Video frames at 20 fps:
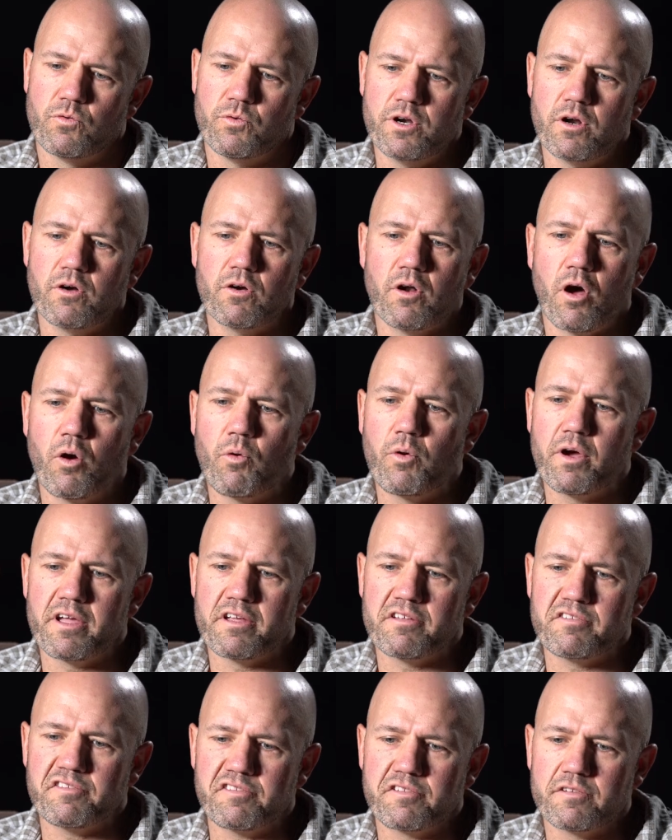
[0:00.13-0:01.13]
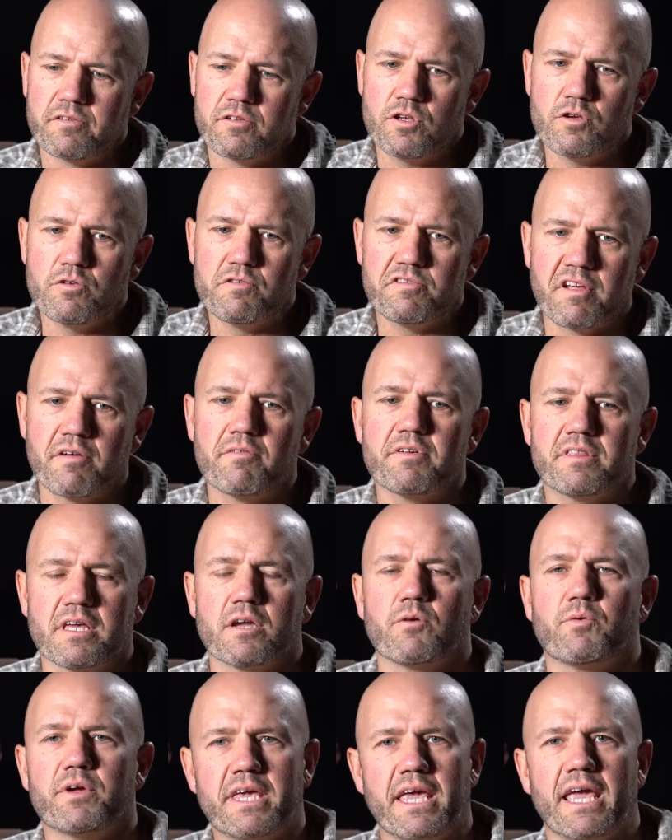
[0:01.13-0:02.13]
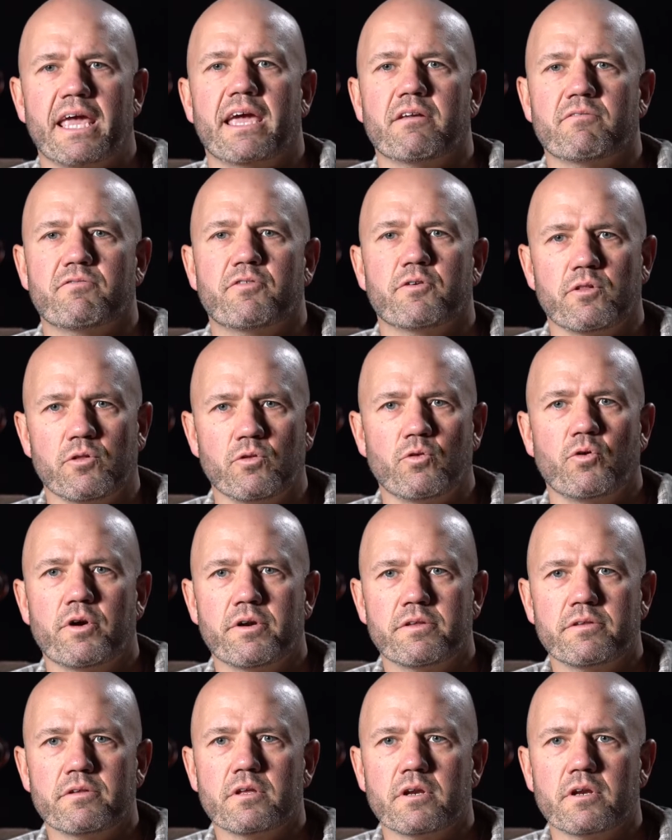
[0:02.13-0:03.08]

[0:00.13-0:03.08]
we don't always use everything we can for the Lord.